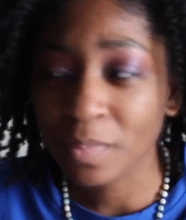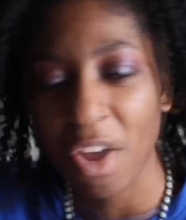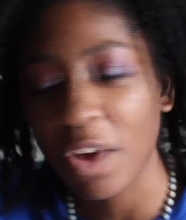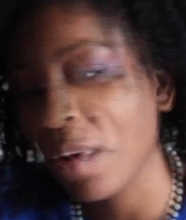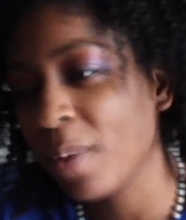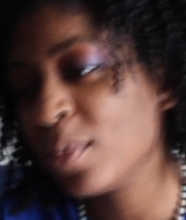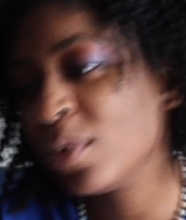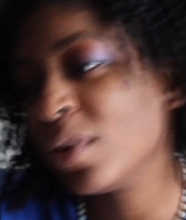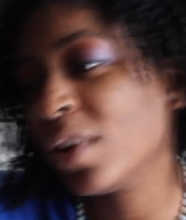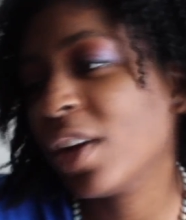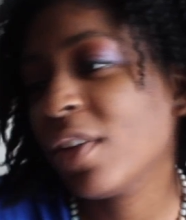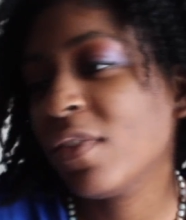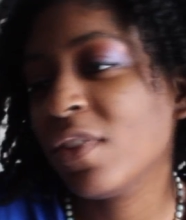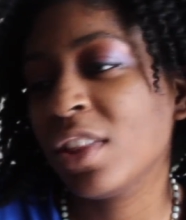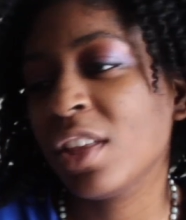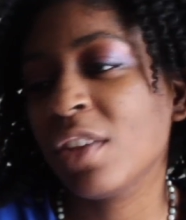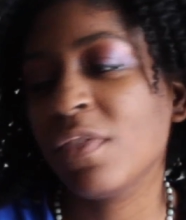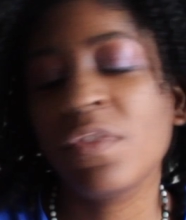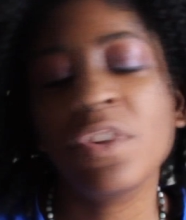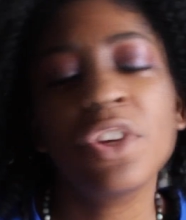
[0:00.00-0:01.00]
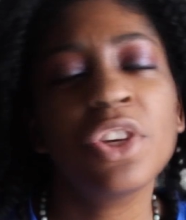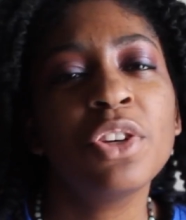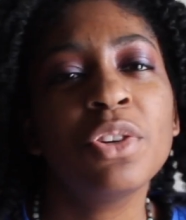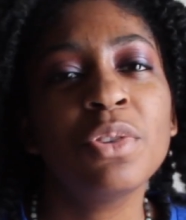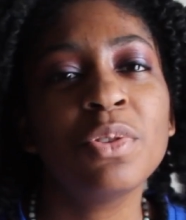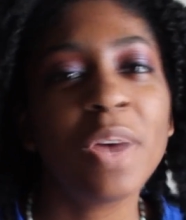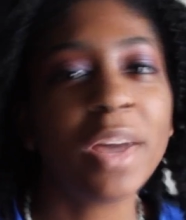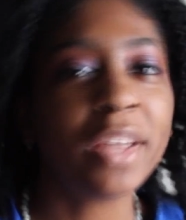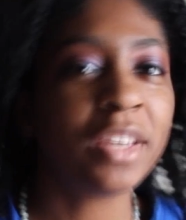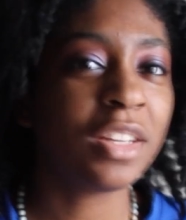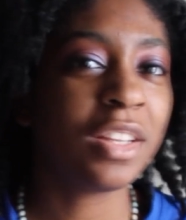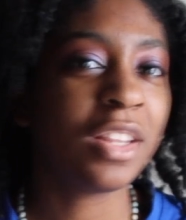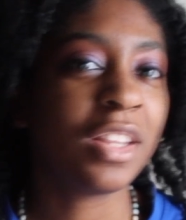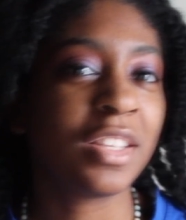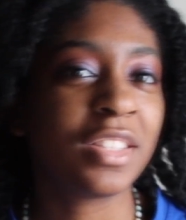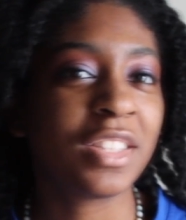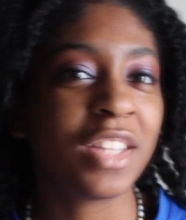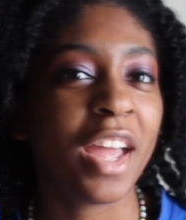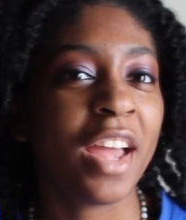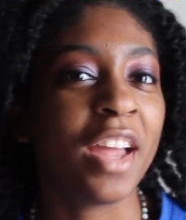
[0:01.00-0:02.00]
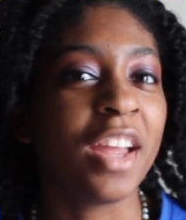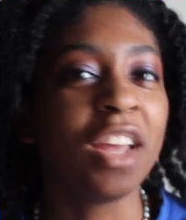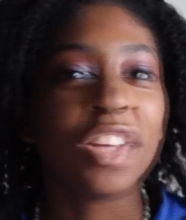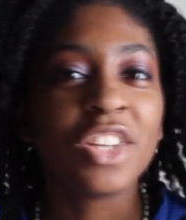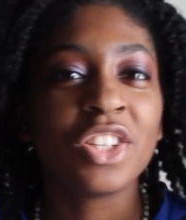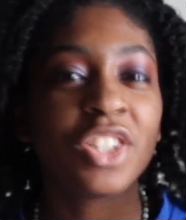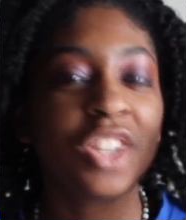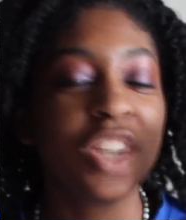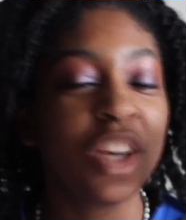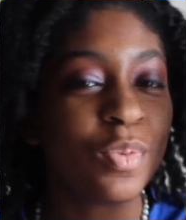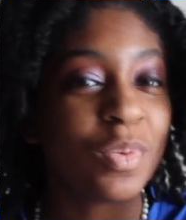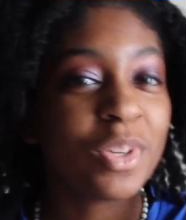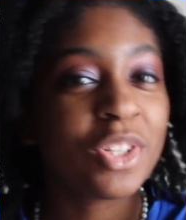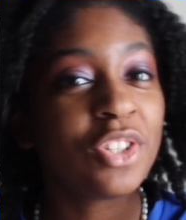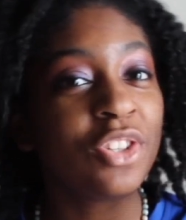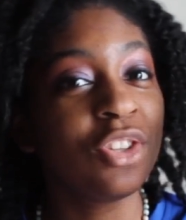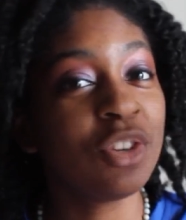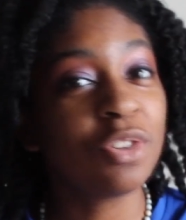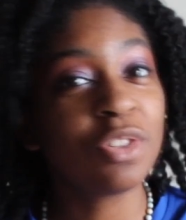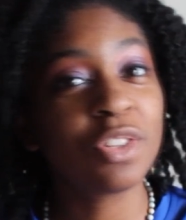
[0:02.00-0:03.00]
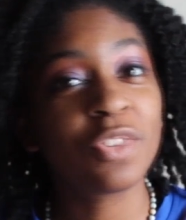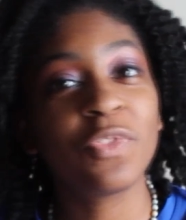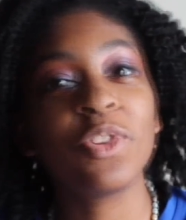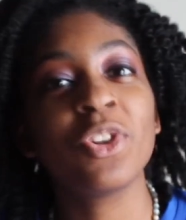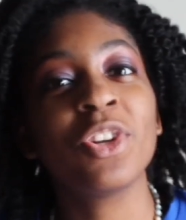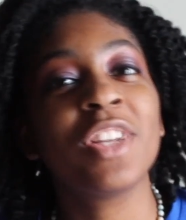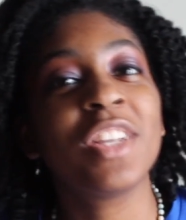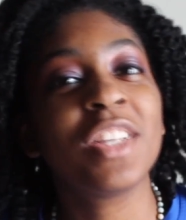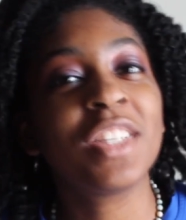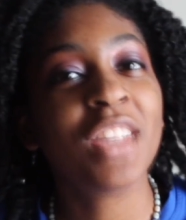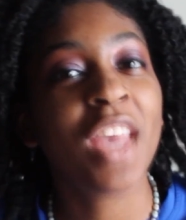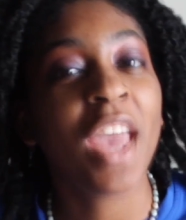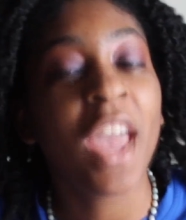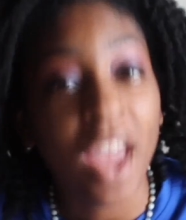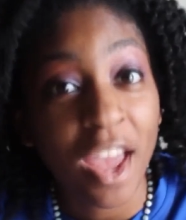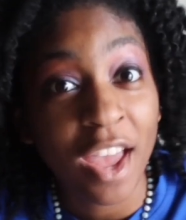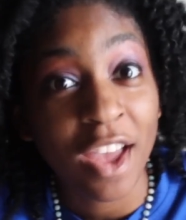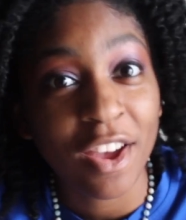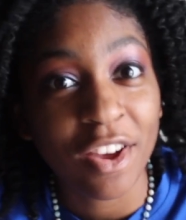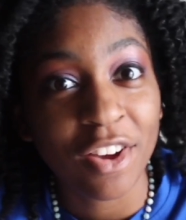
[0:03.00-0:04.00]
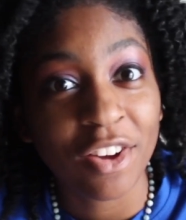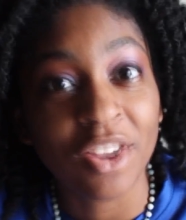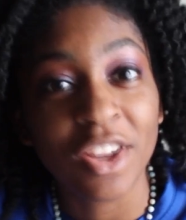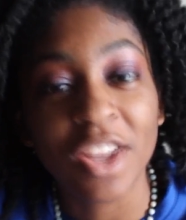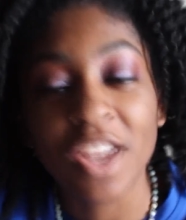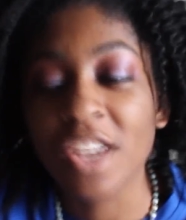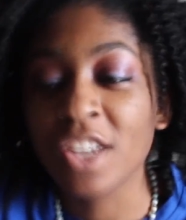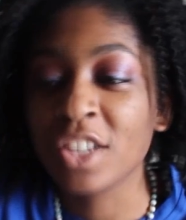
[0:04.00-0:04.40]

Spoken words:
Oh, I'm doing everything for you. I did this and that. She was useful as hell.